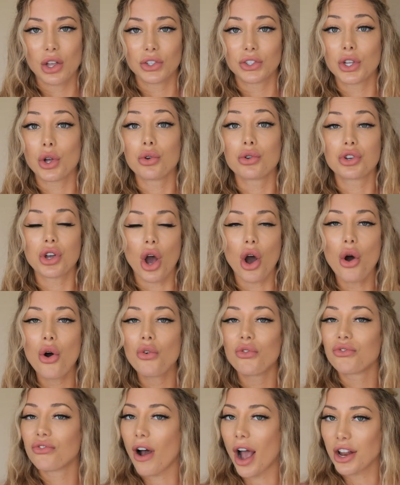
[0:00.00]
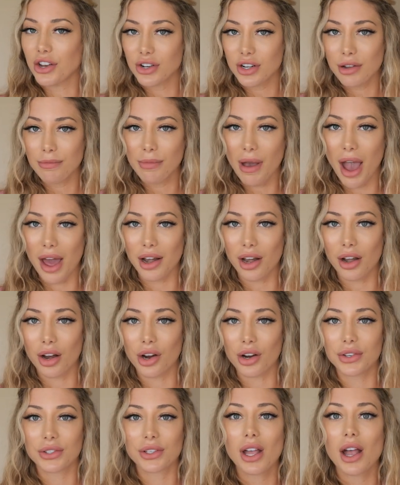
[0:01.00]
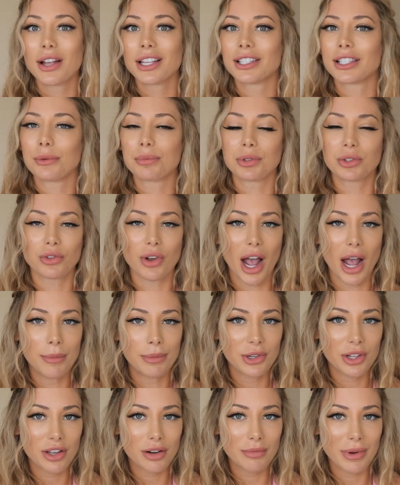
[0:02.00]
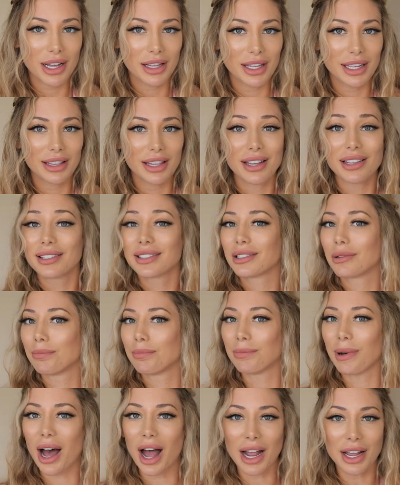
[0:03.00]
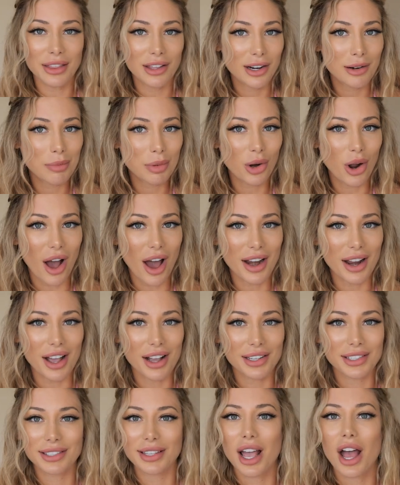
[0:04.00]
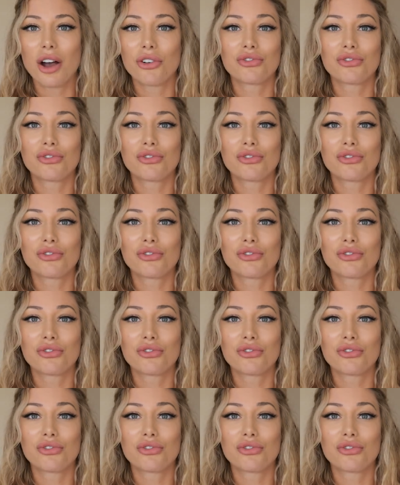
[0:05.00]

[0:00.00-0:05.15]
So go find your competitors, subscribe to their mailing list, buy their products,